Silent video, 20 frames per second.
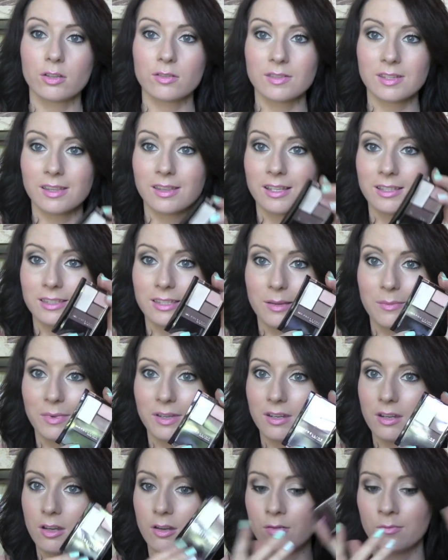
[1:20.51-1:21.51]
using this, let
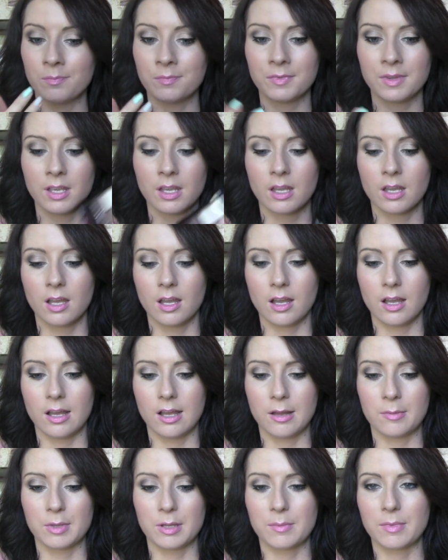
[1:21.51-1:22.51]
me know.
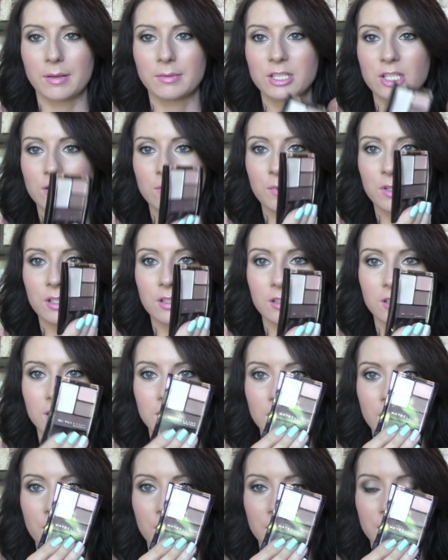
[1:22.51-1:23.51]
Um, it might just be
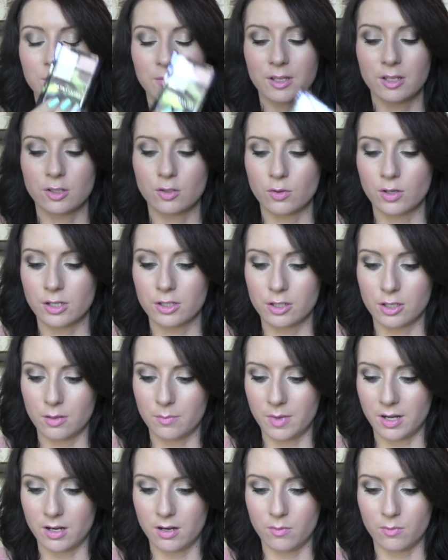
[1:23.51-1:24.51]
self-explanatory, so
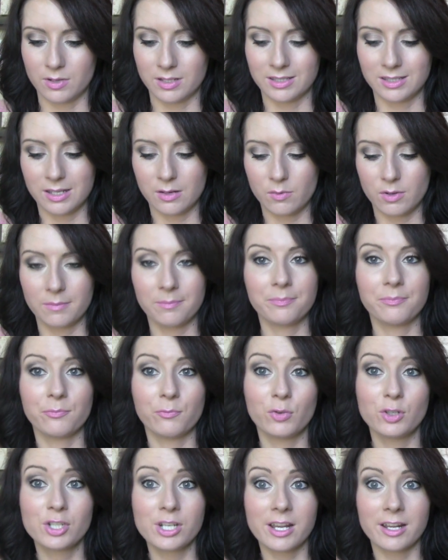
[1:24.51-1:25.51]
you might not want to see one,
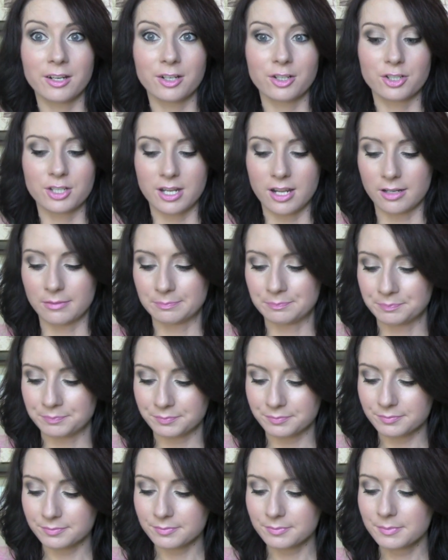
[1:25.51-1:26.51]
which I understand.
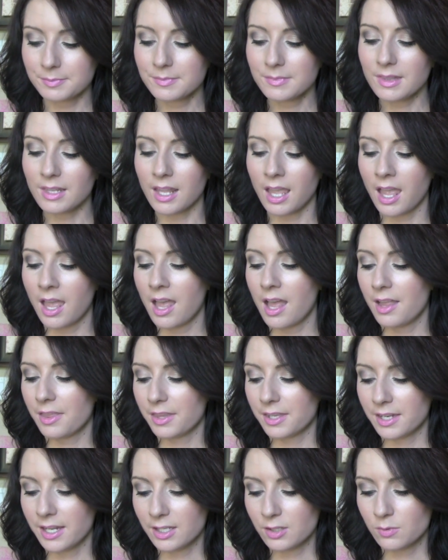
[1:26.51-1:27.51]

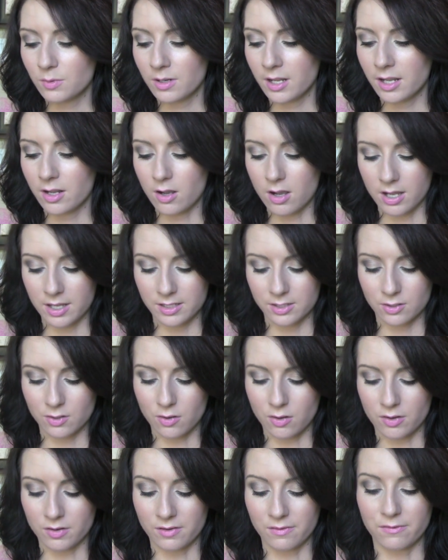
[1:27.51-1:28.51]
The next one I got is
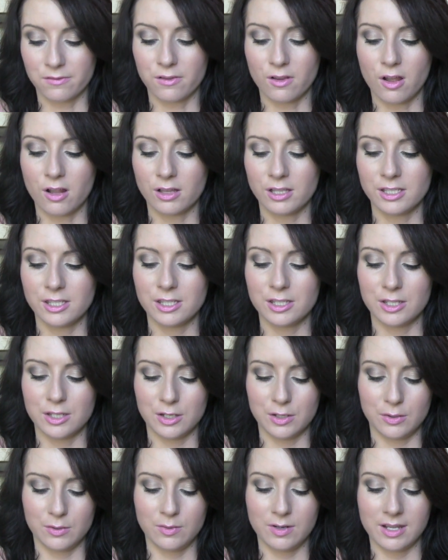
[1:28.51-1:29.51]
called Flawless
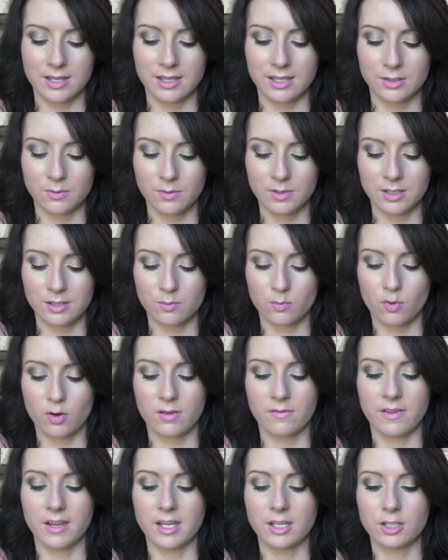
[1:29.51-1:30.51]
Nude, and this one is
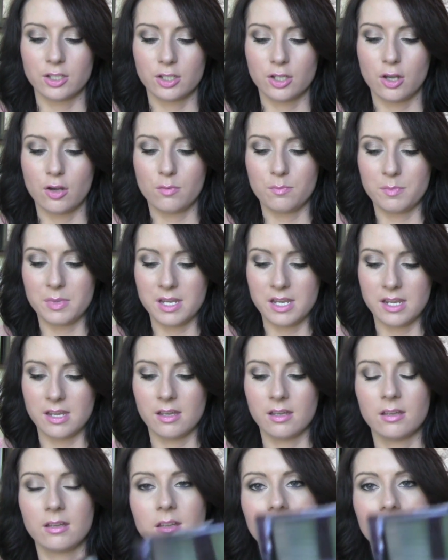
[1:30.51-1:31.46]
more of a taupey